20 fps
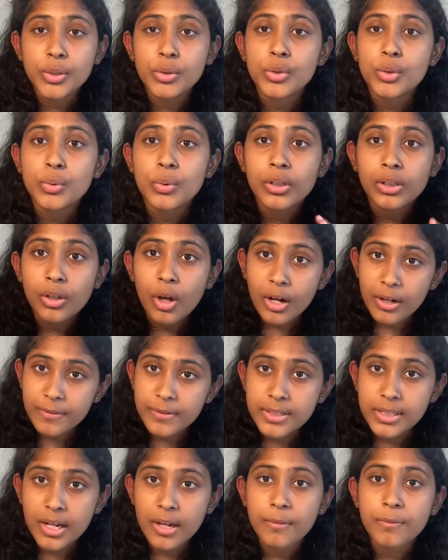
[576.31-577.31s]
You do a lot of
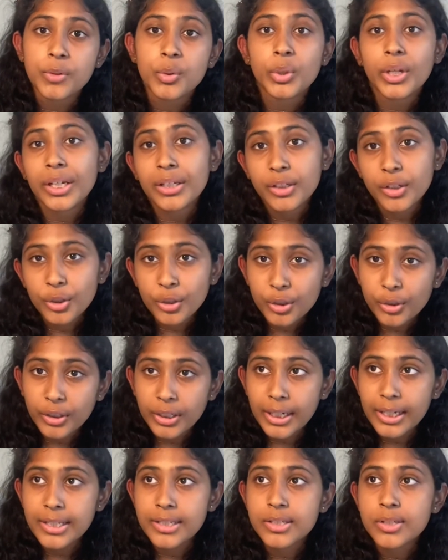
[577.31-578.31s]
stuff, you get good
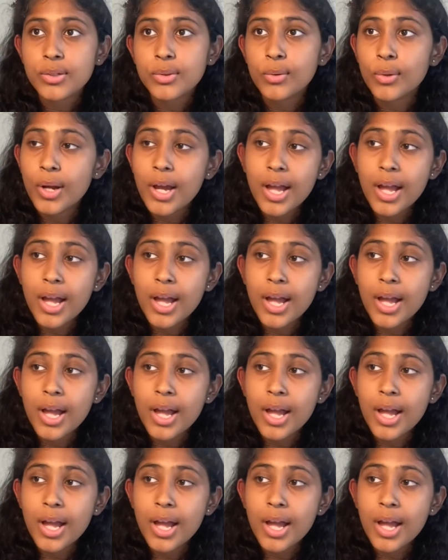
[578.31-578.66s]
grades, you